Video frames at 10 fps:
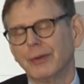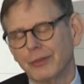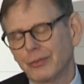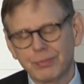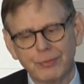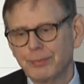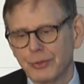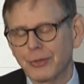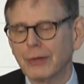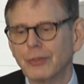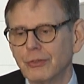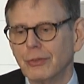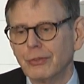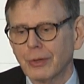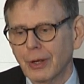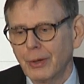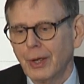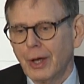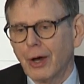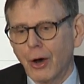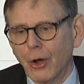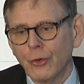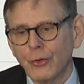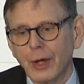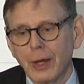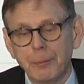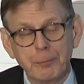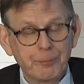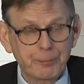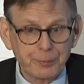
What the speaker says: these percentages, you know, on